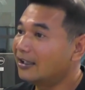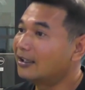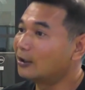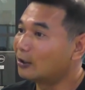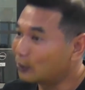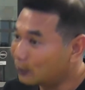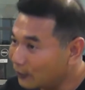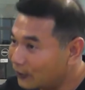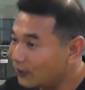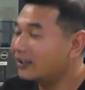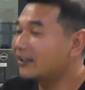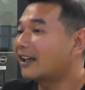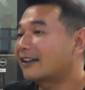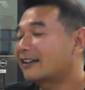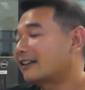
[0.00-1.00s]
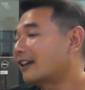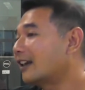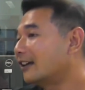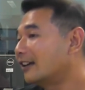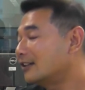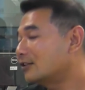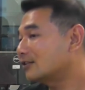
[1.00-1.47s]
you know, to a certain
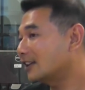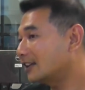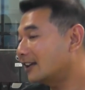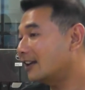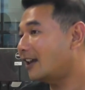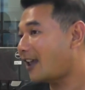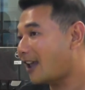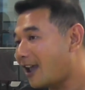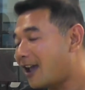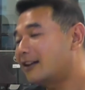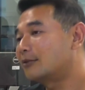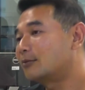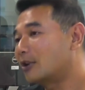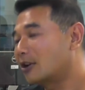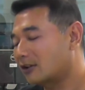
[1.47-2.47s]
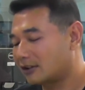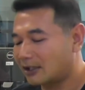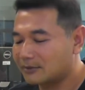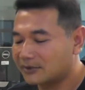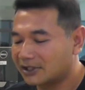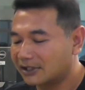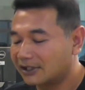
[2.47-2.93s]
extent, actually care about
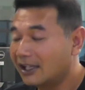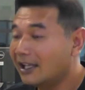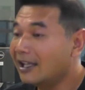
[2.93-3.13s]
corruption.